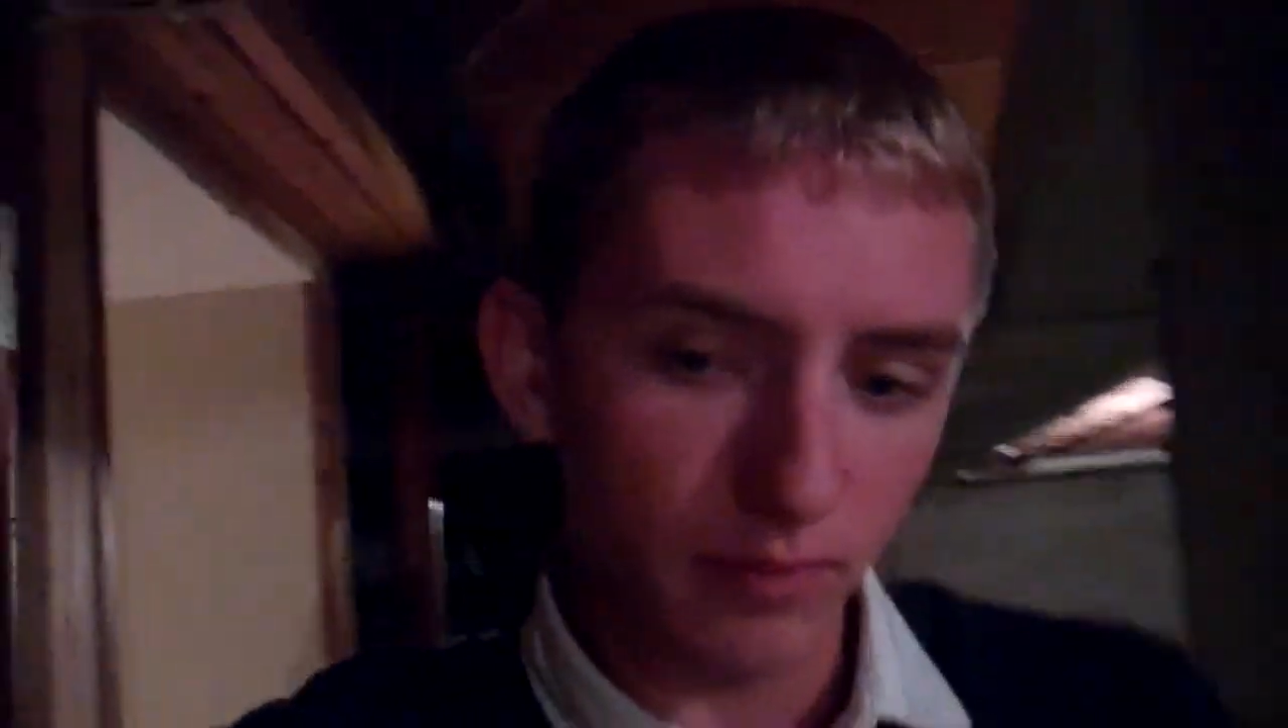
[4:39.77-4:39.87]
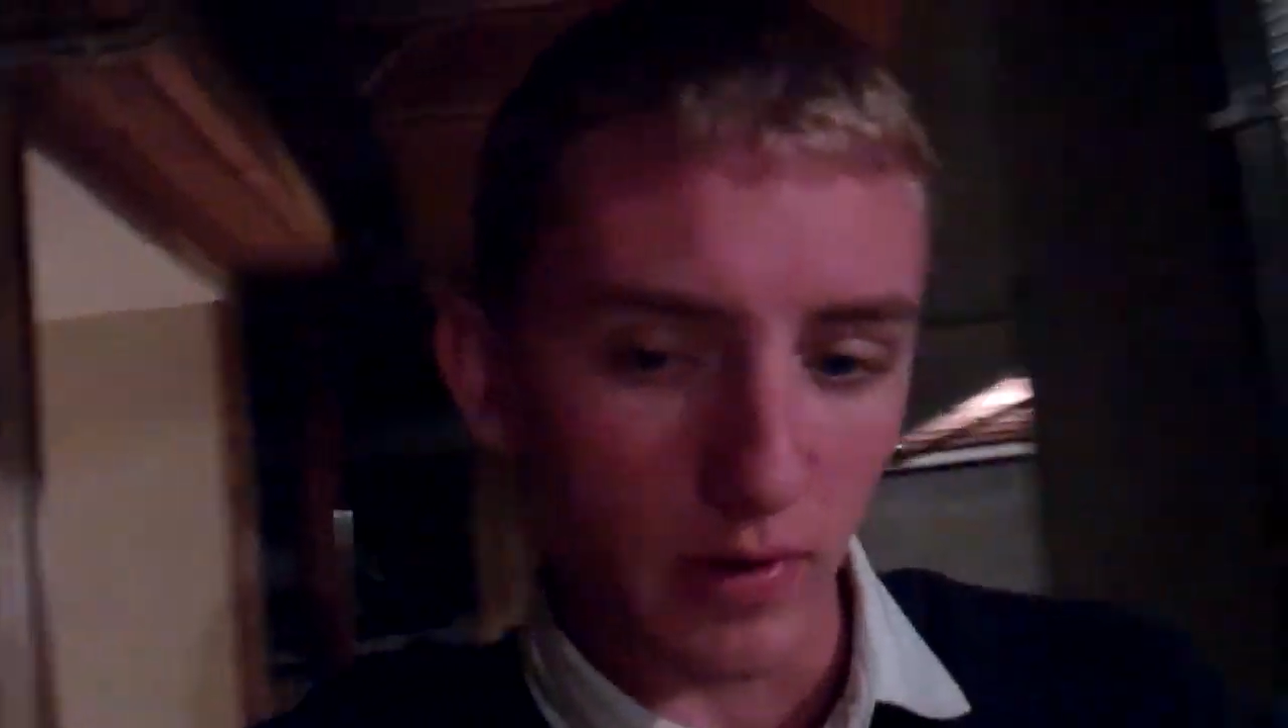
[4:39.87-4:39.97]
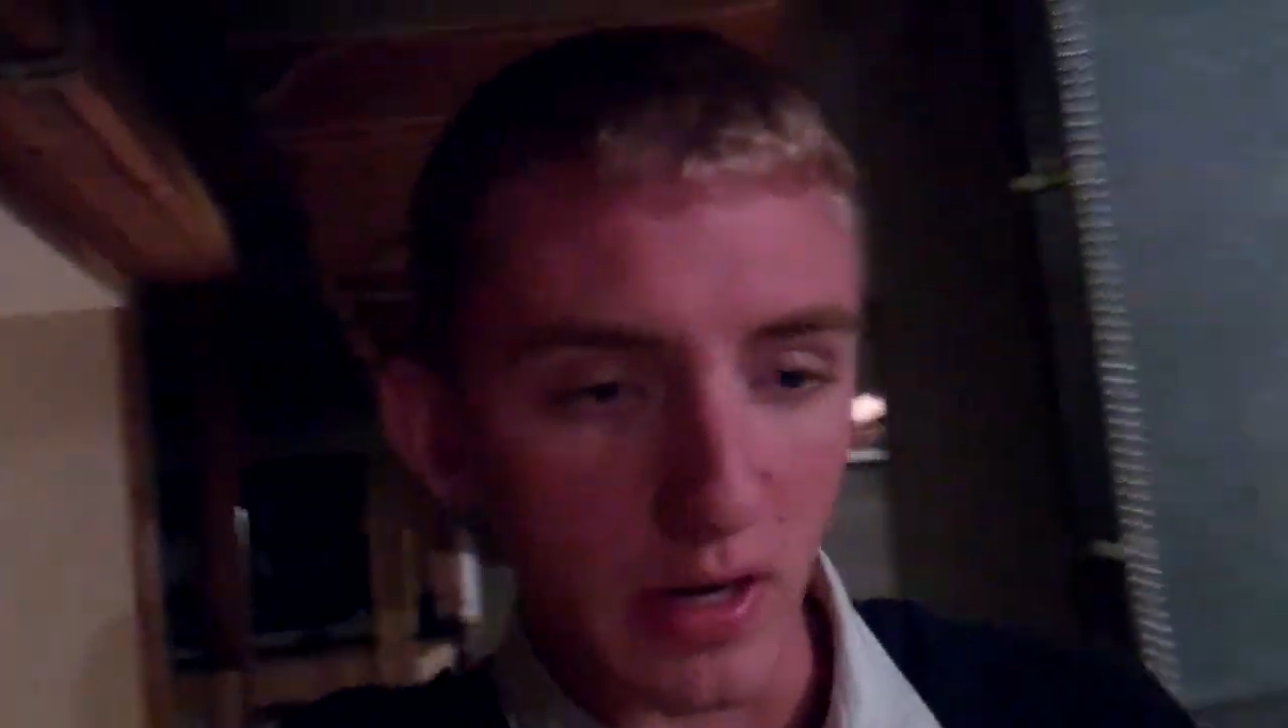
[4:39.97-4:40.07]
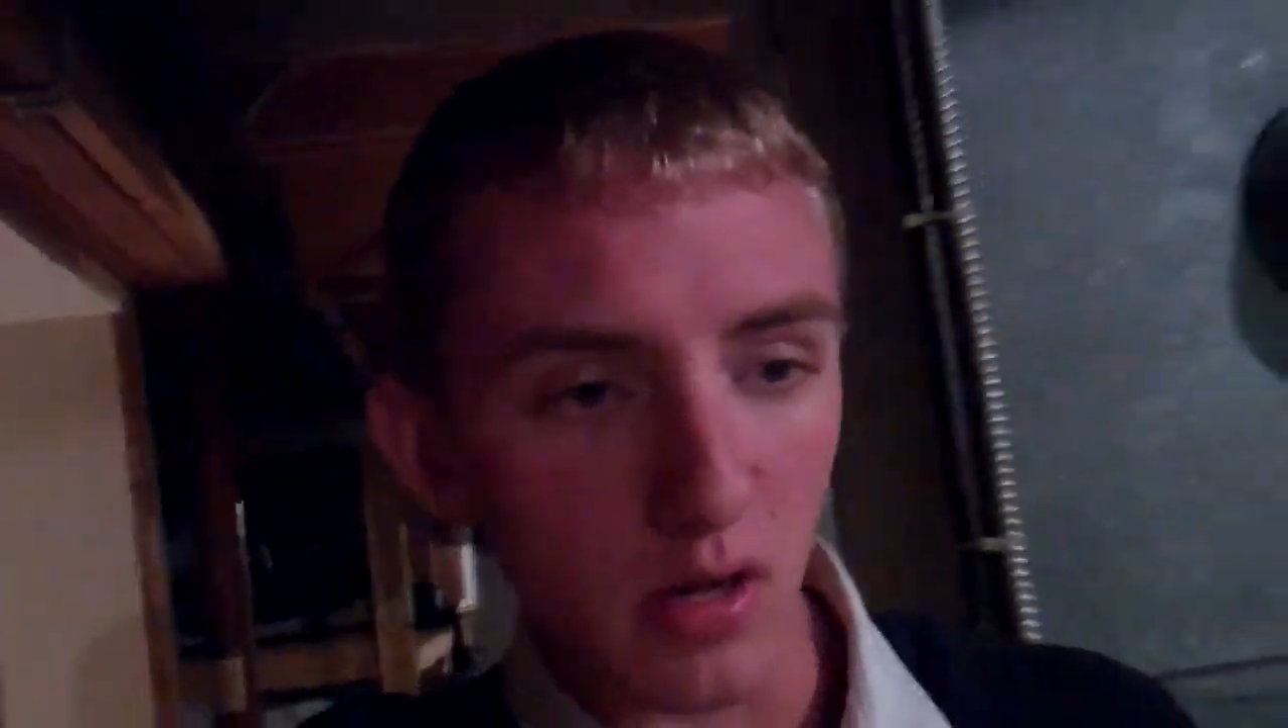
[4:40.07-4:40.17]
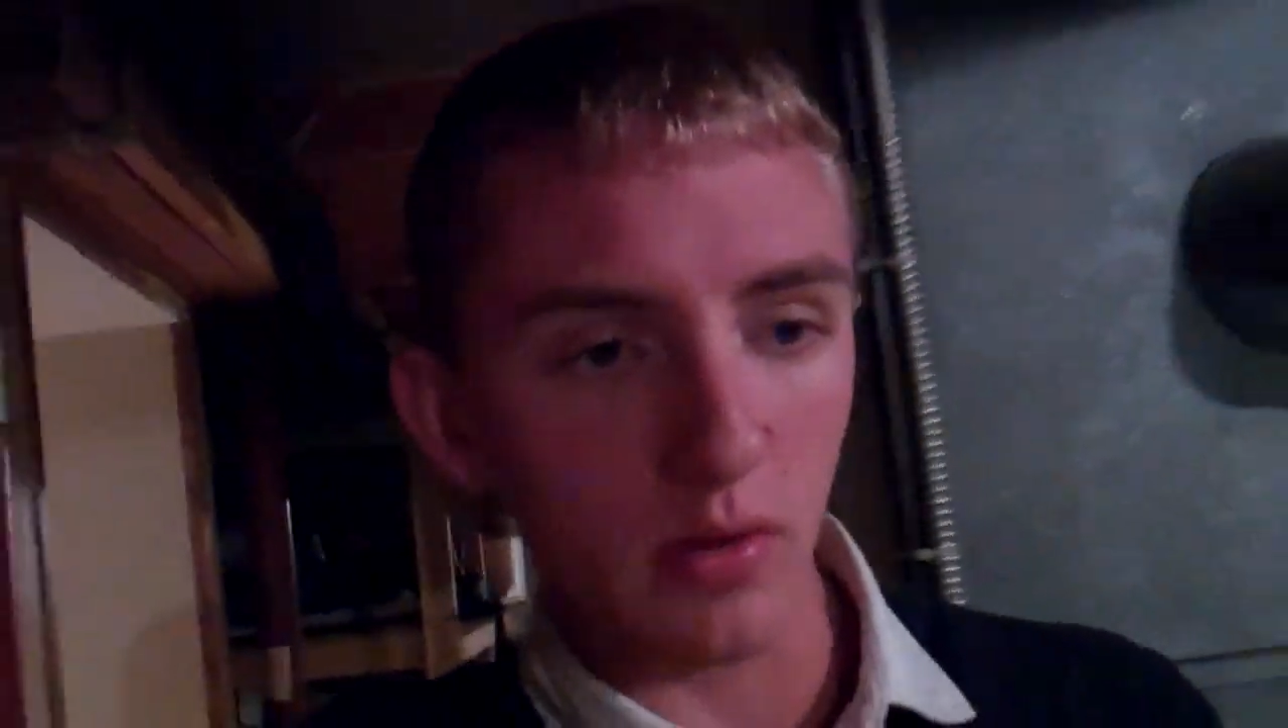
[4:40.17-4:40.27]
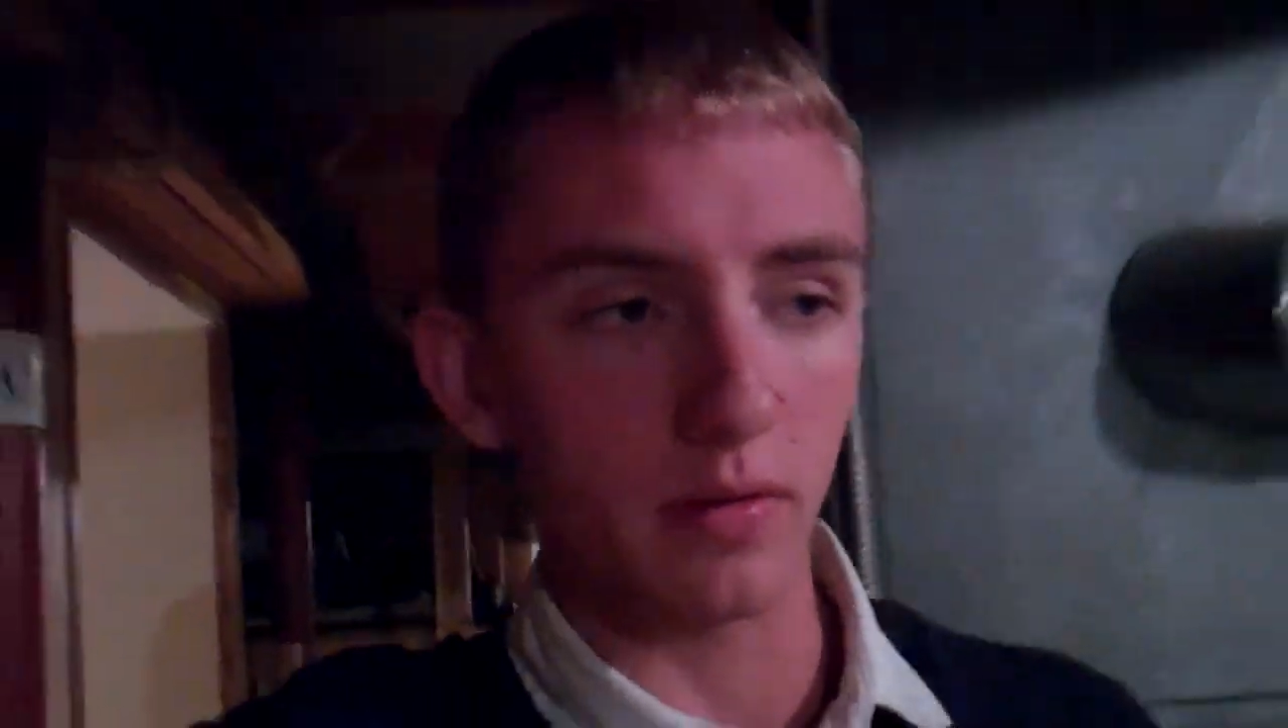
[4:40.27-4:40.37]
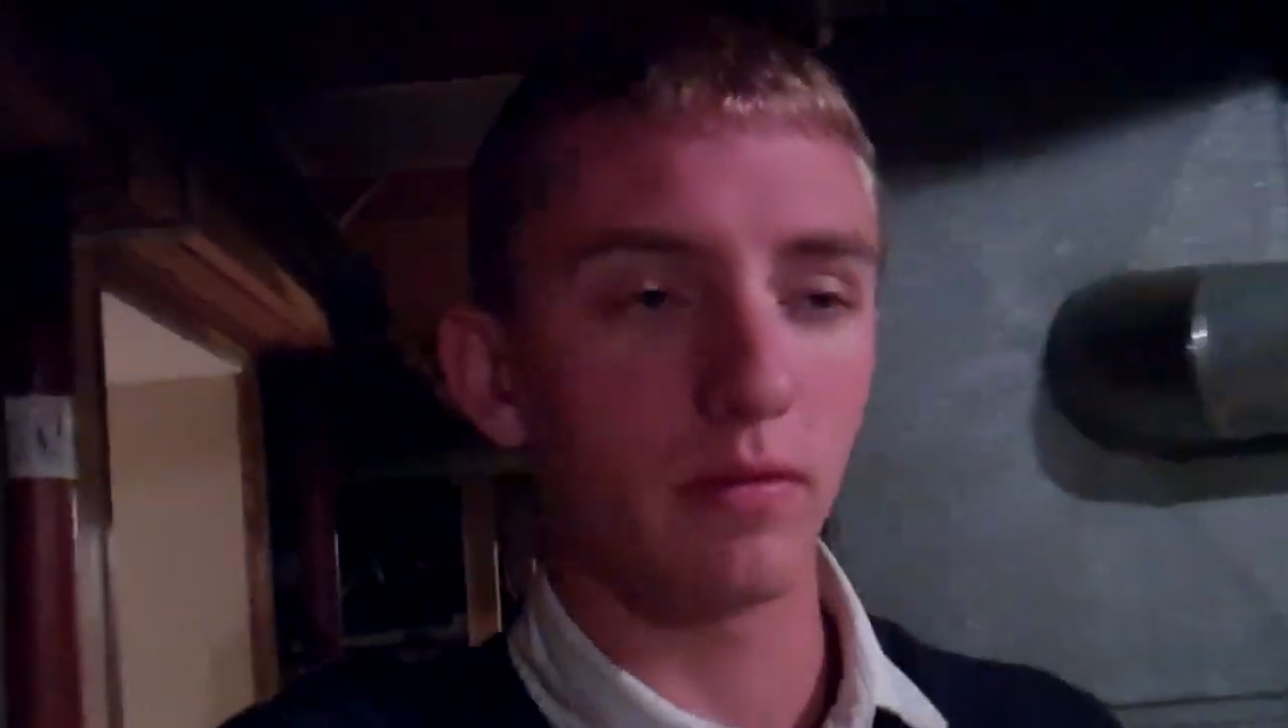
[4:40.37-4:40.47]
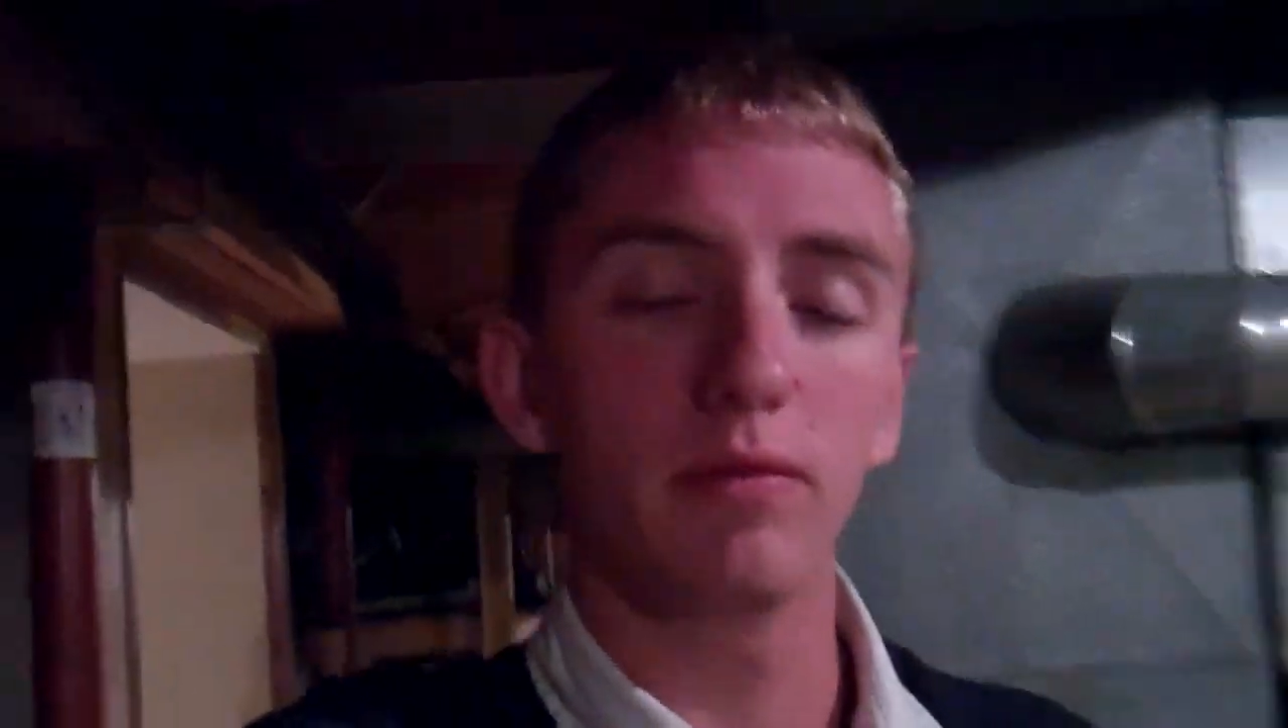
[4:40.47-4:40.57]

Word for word: video and